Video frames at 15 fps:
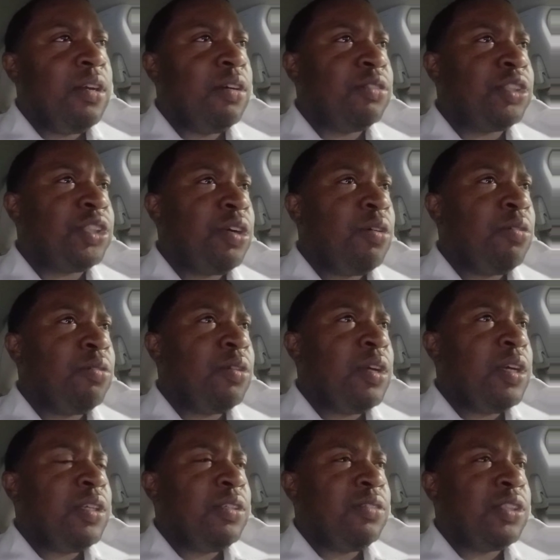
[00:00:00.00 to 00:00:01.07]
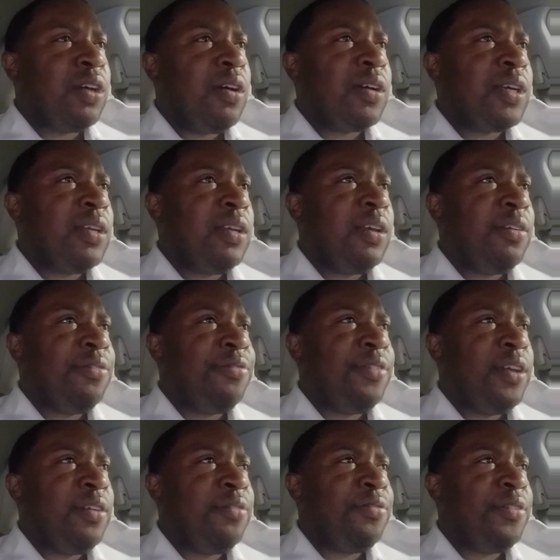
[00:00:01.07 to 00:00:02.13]
So you're talking if
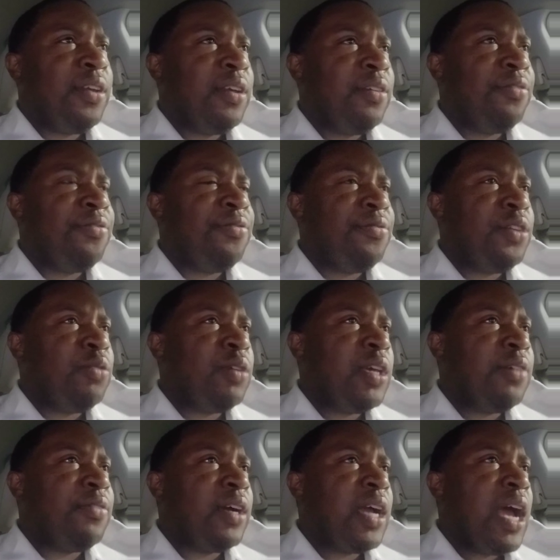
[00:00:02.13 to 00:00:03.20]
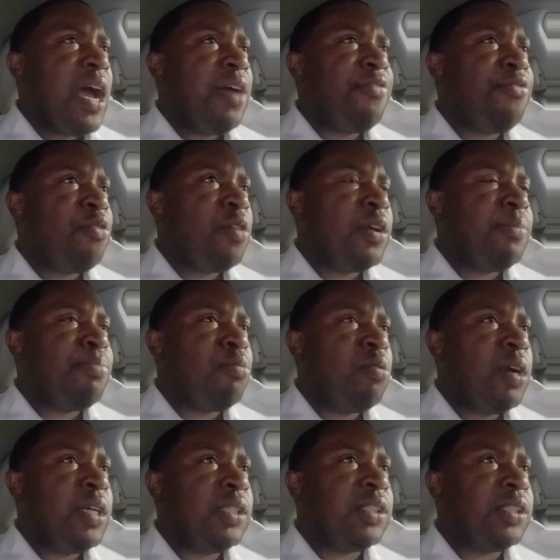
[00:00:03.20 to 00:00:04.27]
you give a guy 40
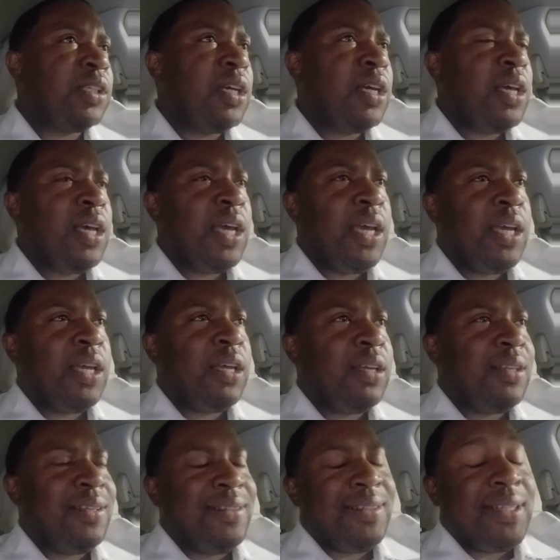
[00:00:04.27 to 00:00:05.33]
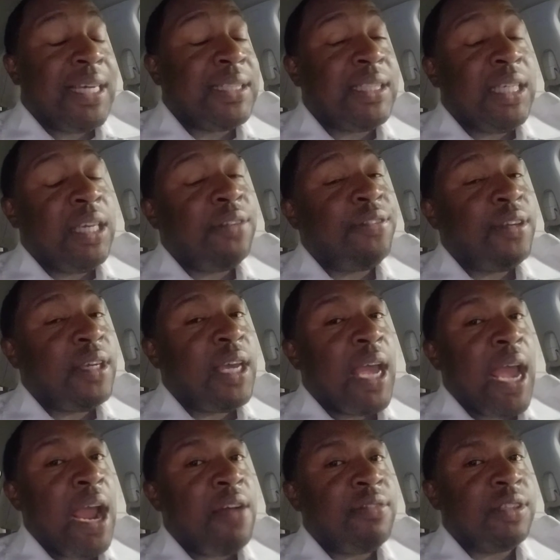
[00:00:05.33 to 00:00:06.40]
points, that's if he could
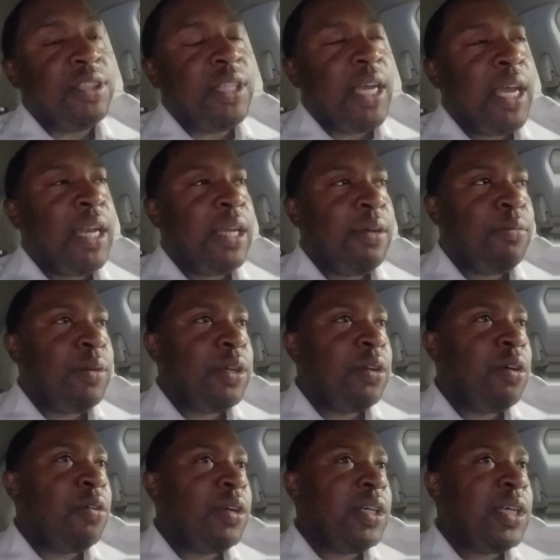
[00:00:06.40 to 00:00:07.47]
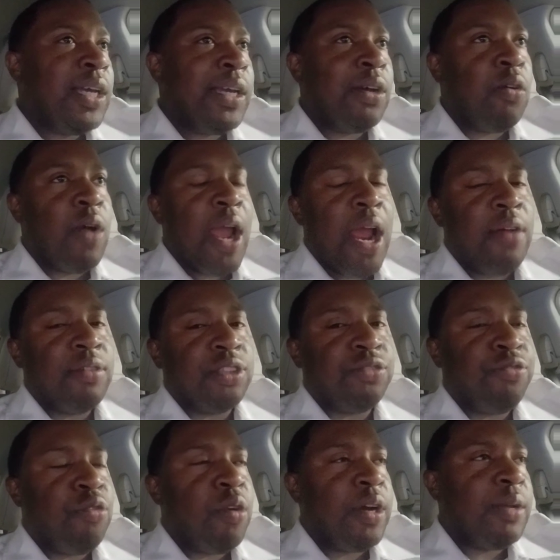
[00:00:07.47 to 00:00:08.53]
average that, and we know he ain't gonna average
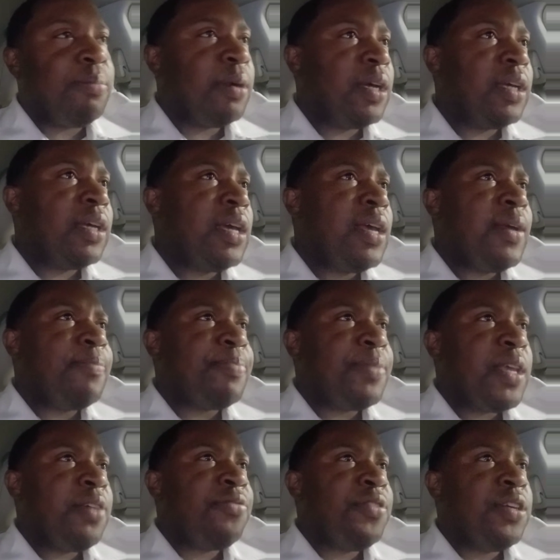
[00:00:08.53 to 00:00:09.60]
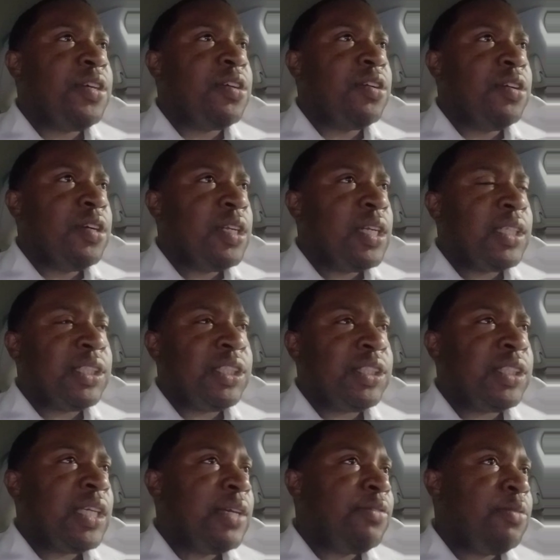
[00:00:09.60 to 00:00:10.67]
40, but if he could, let's
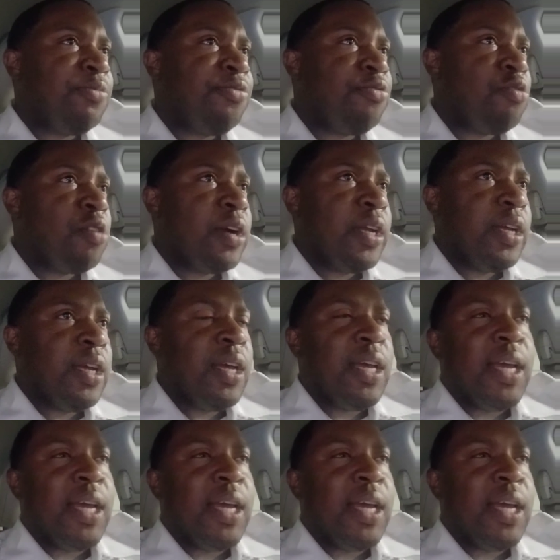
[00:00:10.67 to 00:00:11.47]
just give him 40.